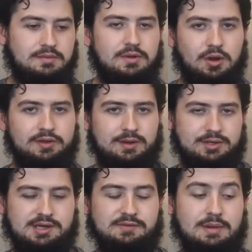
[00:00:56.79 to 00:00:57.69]
a lot of times you
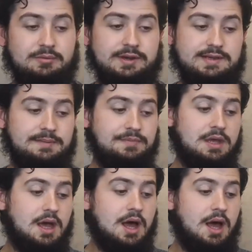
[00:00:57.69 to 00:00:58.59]
just have to memorize it.
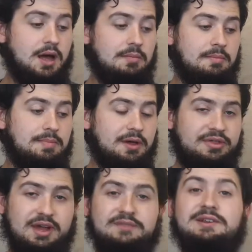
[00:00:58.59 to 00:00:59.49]
But
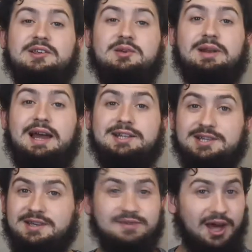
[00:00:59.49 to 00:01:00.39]
thankfully Somali
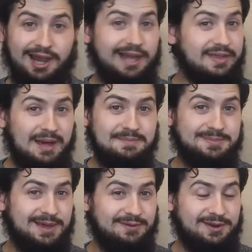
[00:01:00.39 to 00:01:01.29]
adjectives aren't like that.
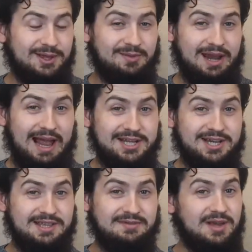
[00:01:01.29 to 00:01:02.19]
Thankfully Somali
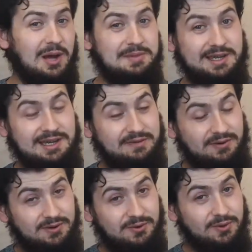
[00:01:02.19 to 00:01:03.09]
adjectives aren't particularly
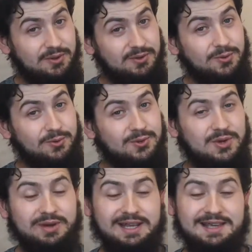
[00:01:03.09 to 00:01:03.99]
difficult at all, so we're going to